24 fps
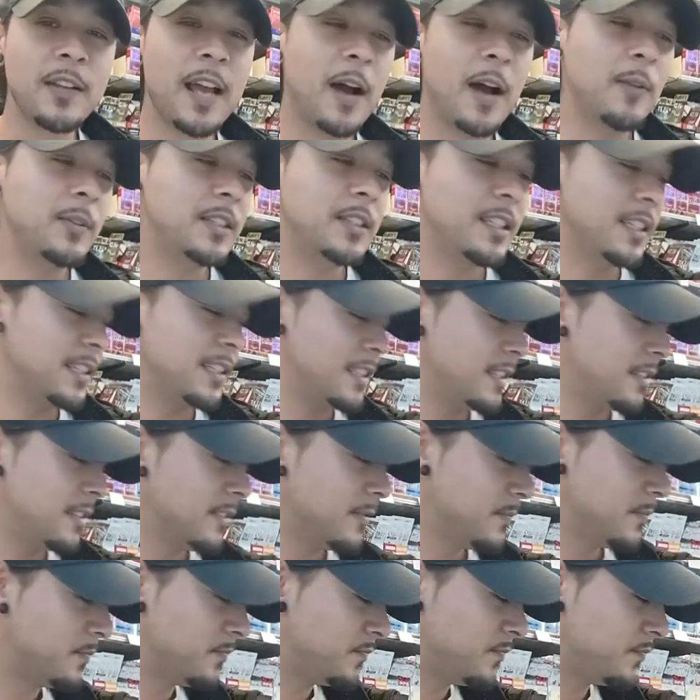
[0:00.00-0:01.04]
was just,
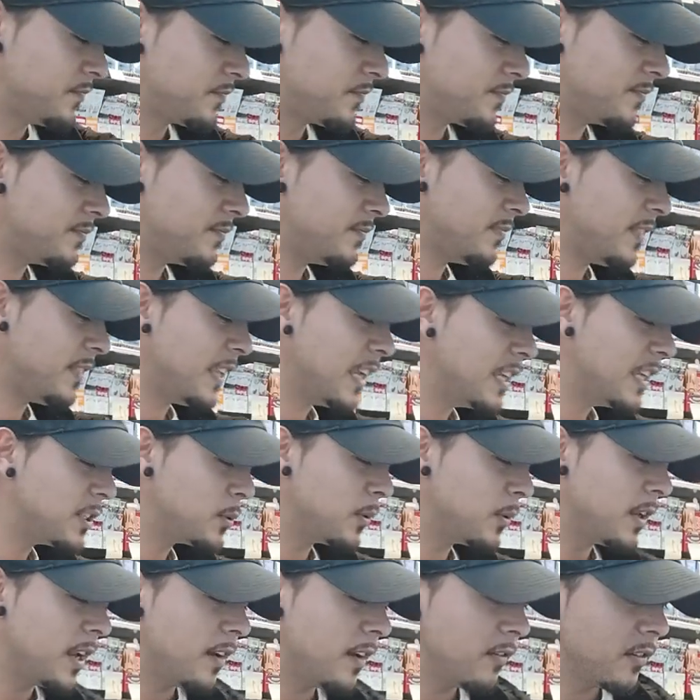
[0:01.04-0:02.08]
it's
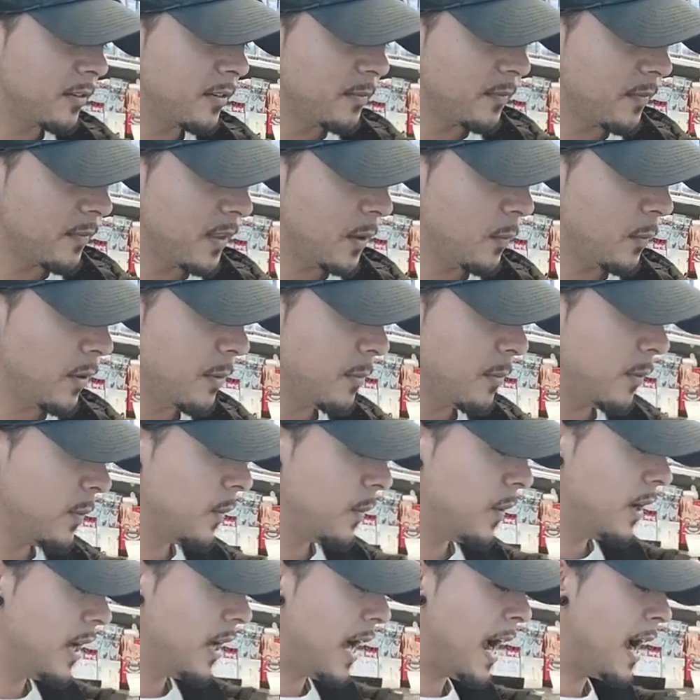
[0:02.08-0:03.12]
whatever. Women
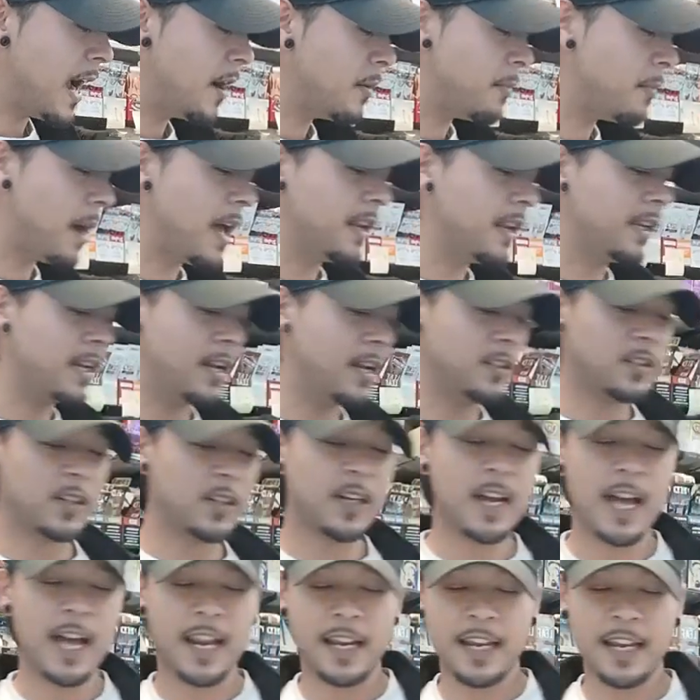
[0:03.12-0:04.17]
with higher body counts are
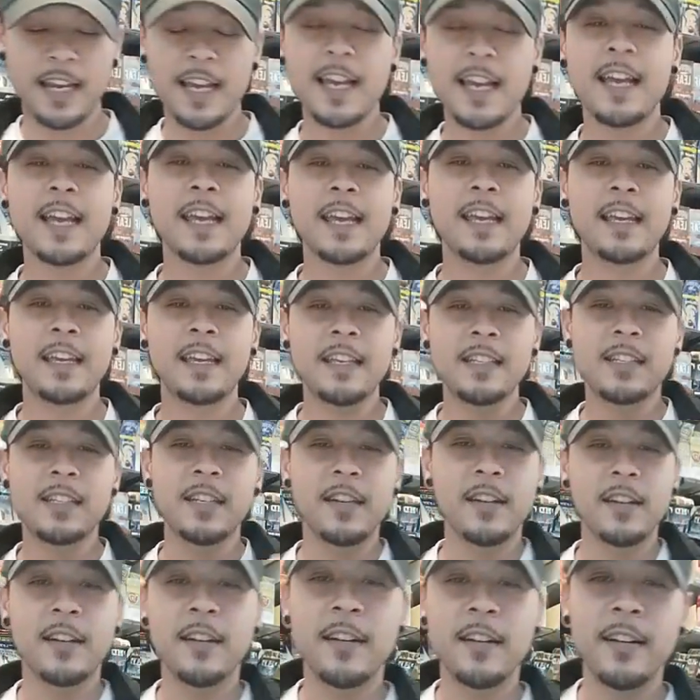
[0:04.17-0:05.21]
kind of
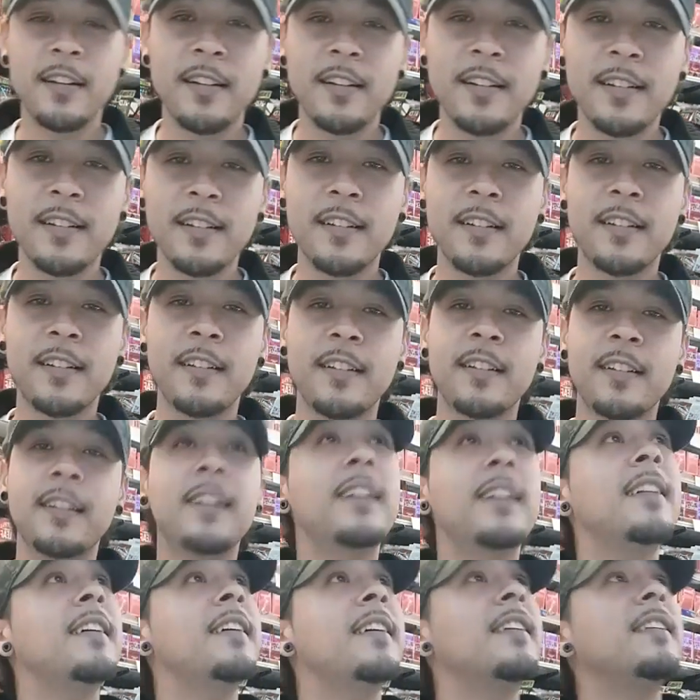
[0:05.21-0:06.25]
easier
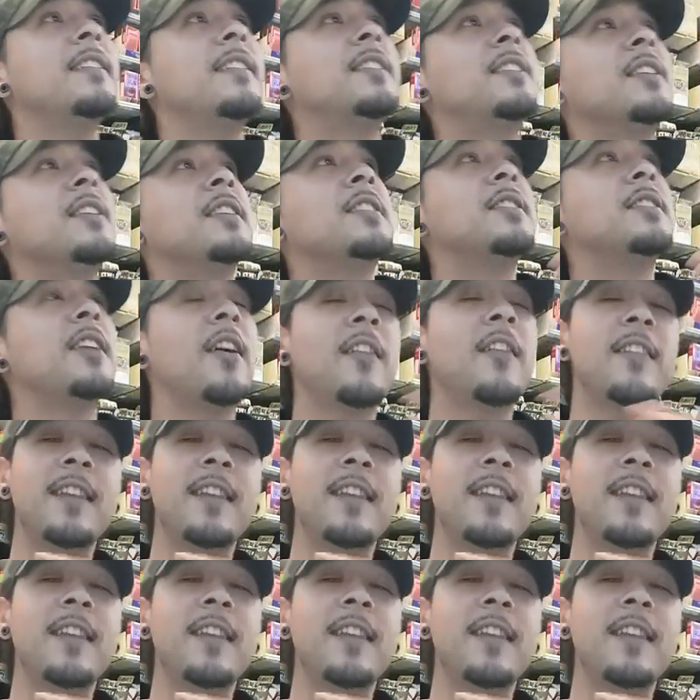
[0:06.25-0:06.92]
to a certain